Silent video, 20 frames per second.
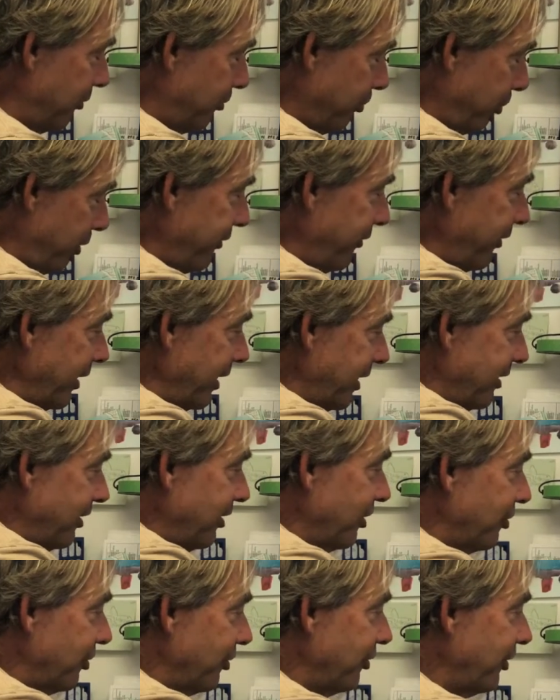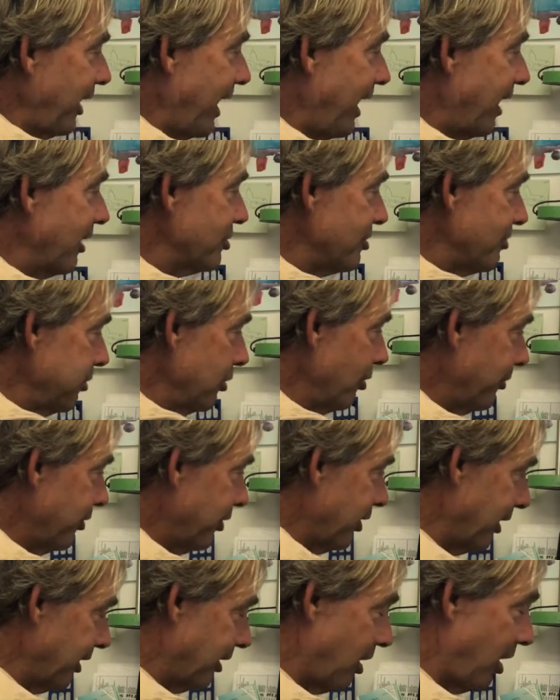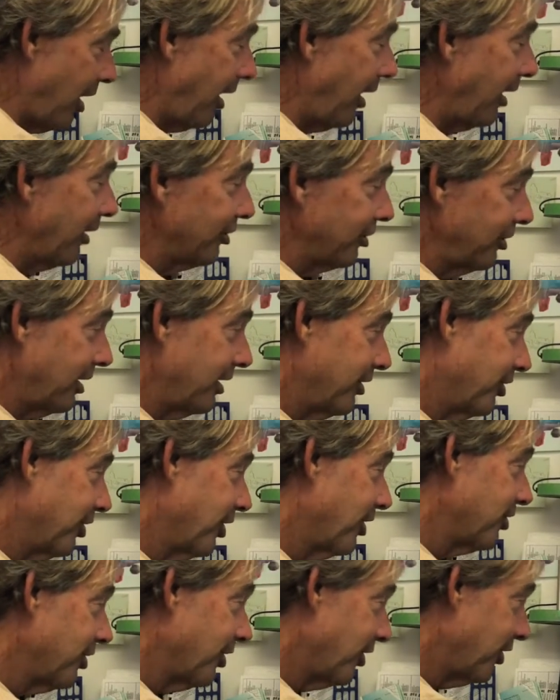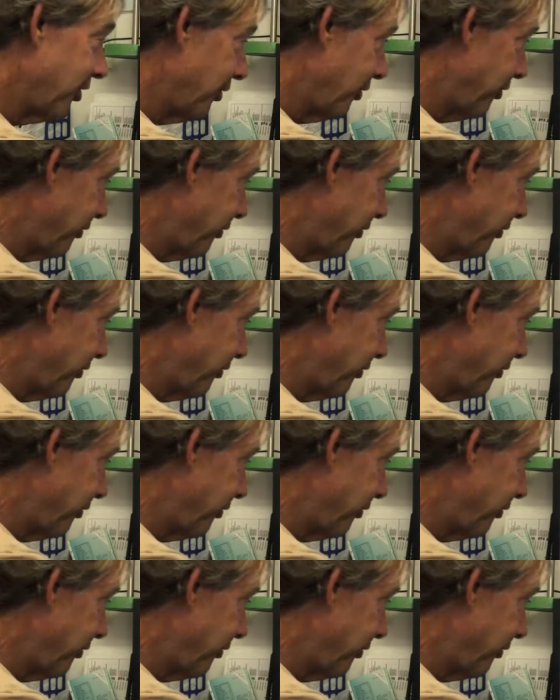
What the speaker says: prevent conditions that algae blooms can cause, such as